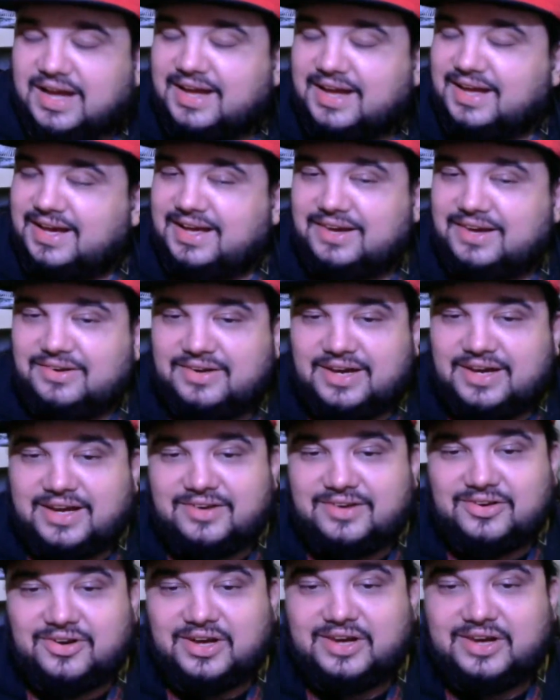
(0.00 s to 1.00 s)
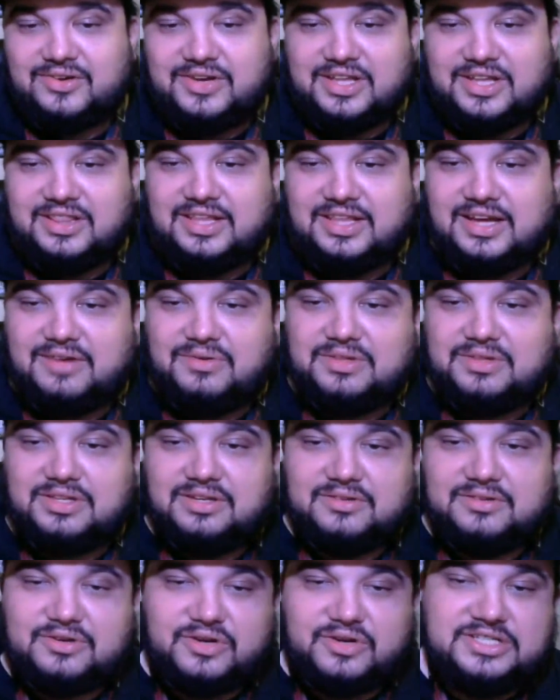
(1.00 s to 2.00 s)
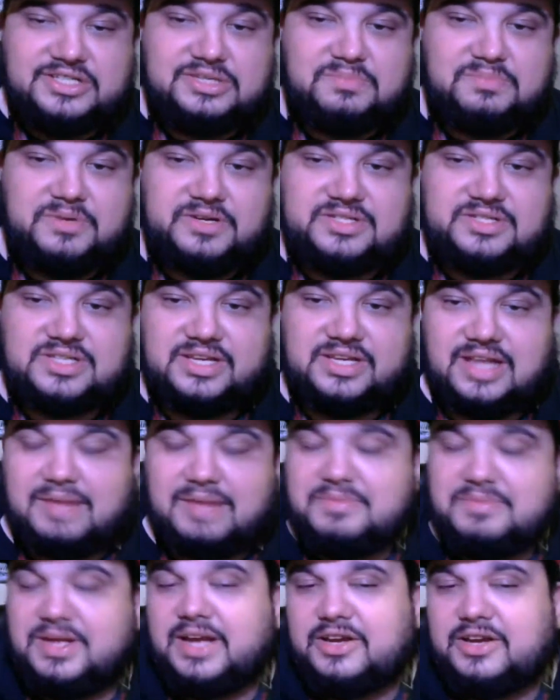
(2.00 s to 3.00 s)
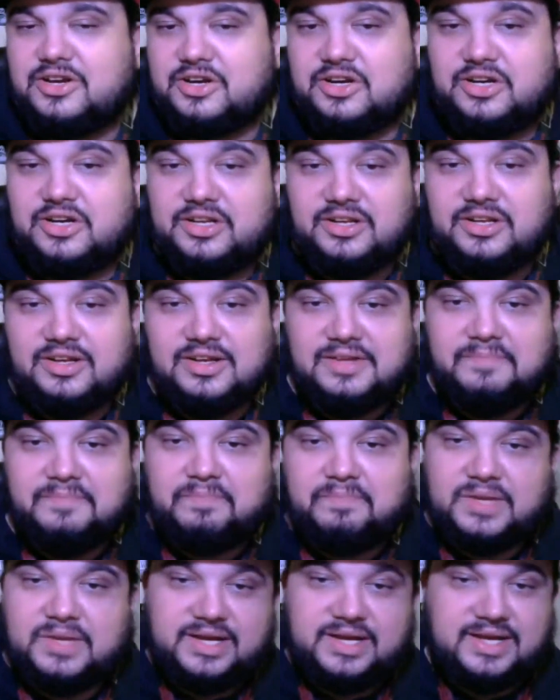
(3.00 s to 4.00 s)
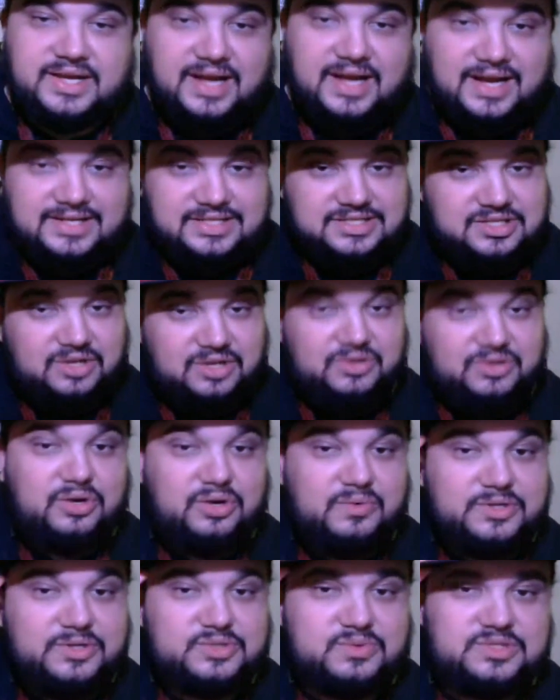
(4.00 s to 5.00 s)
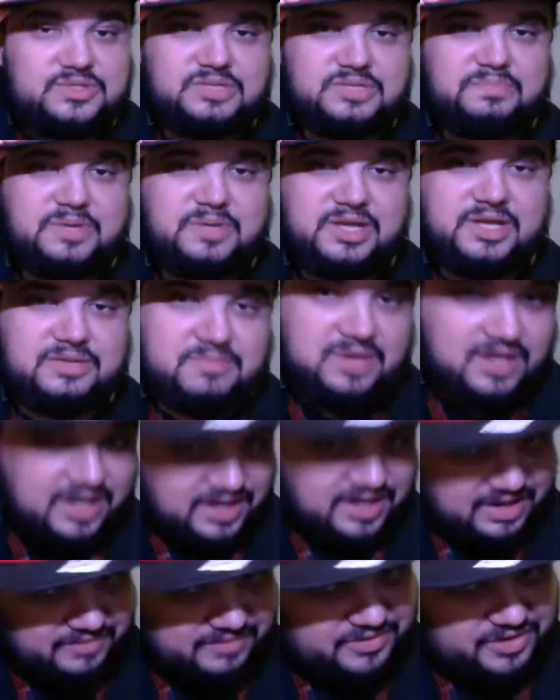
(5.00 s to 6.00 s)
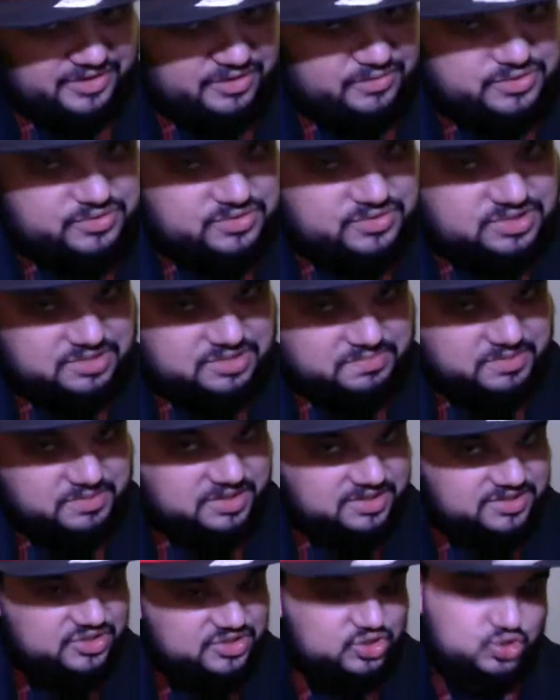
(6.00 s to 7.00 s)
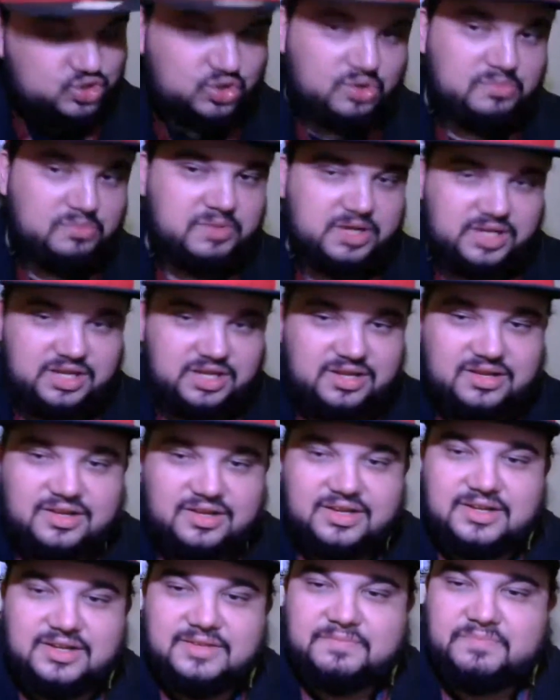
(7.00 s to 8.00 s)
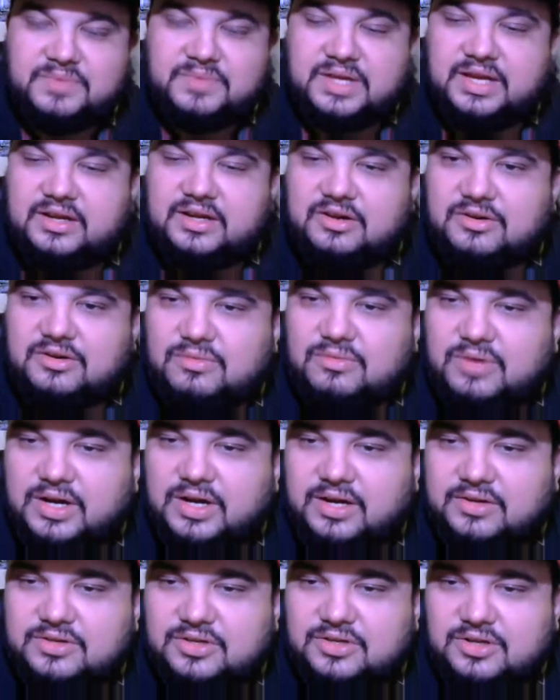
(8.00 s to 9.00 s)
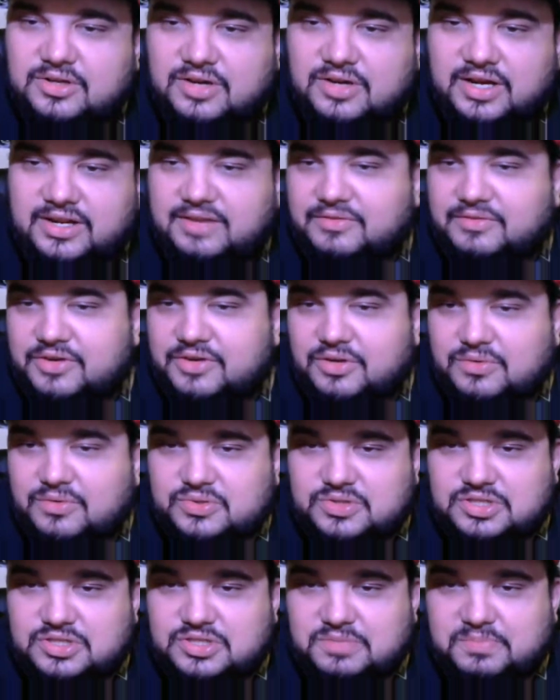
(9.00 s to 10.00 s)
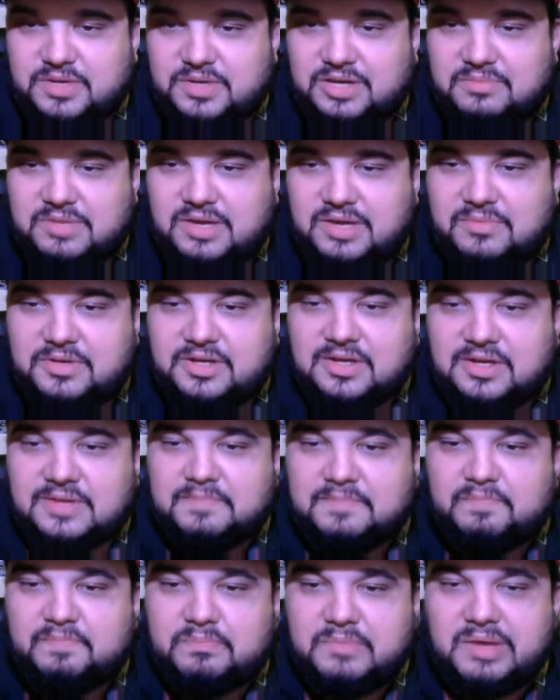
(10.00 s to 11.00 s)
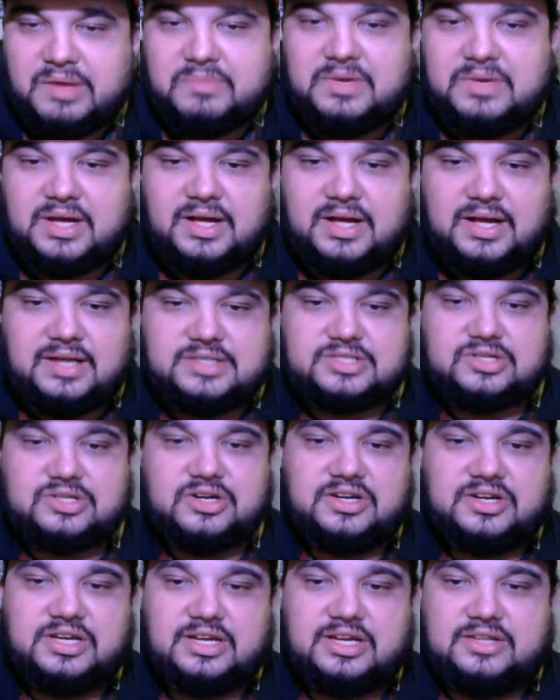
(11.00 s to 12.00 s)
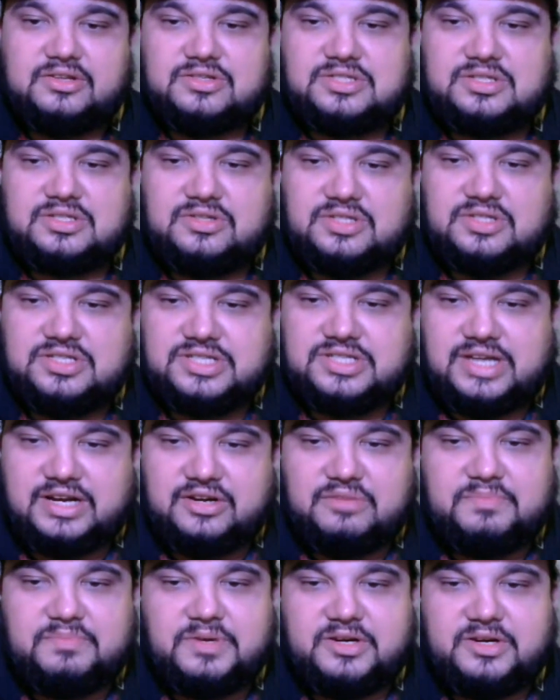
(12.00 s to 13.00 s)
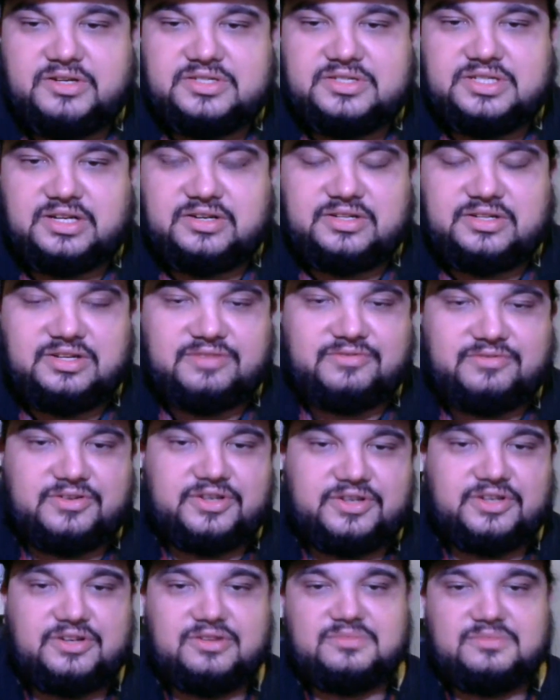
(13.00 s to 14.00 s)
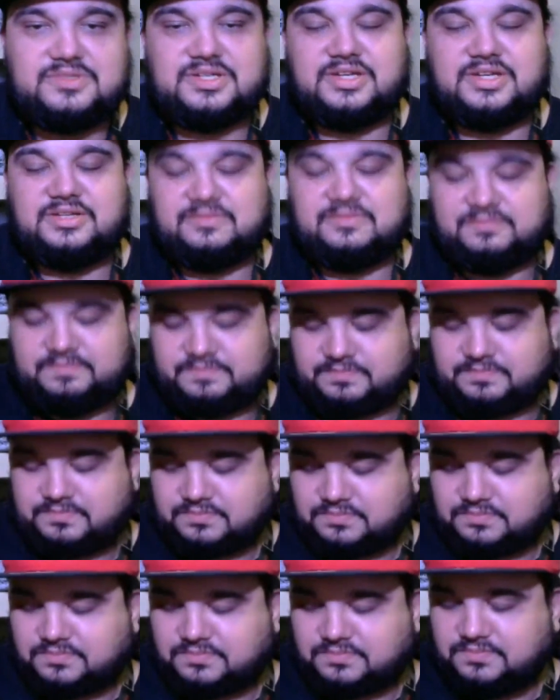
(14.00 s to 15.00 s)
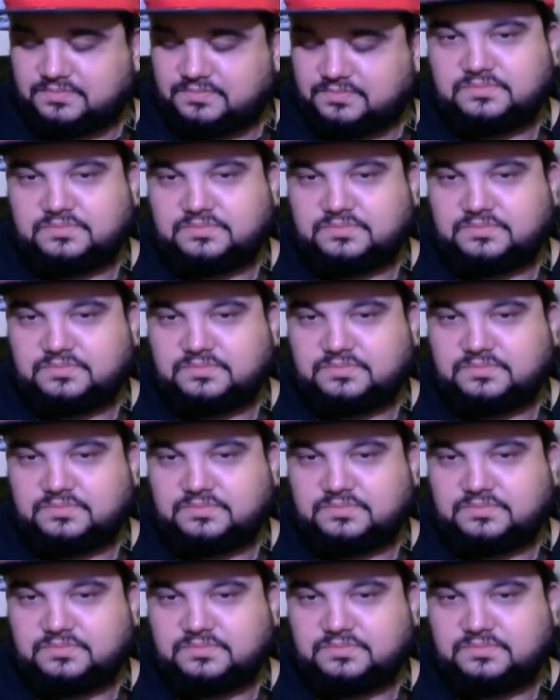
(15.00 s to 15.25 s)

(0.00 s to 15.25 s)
I don't, I don't know. I don't get down with the crazy beers like that. I mean, I could. I, I just don't know which ones to pick, man. I never know which ones to pick. There's so many that are around, you know. I never know which ones to pick. Maybe, maybe I'll, I'll start getting those little designer beers that are different. You know what I'm saying? Yeah, I